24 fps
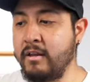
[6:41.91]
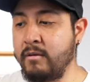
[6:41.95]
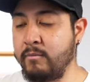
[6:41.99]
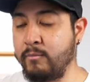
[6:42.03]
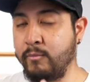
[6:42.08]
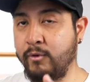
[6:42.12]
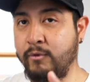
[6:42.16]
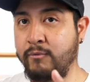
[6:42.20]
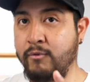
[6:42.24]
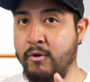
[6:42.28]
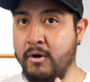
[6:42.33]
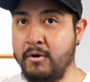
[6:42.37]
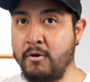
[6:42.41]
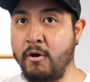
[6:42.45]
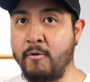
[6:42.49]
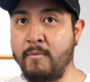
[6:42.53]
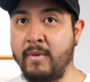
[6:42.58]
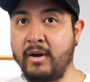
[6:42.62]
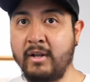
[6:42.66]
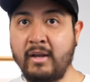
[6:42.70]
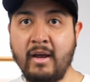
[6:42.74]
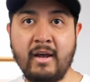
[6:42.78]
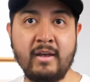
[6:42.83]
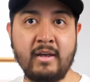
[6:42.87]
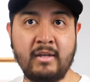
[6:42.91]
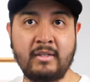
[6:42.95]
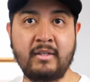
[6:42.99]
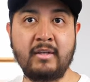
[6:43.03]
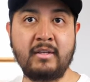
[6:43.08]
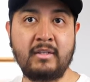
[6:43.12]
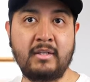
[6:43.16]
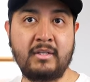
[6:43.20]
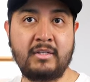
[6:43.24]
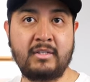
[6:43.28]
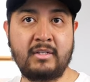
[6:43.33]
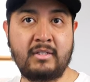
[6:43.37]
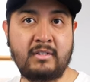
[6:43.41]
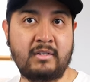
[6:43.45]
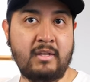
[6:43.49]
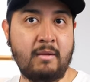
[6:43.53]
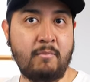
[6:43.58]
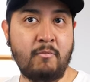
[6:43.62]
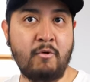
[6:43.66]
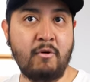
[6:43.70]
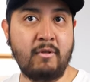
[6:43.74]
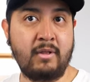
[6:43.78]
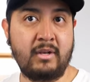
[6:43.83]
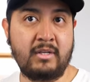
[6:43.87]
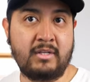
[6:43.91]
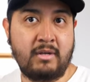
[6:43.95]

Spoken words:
But for a normal guy, I think this is a model.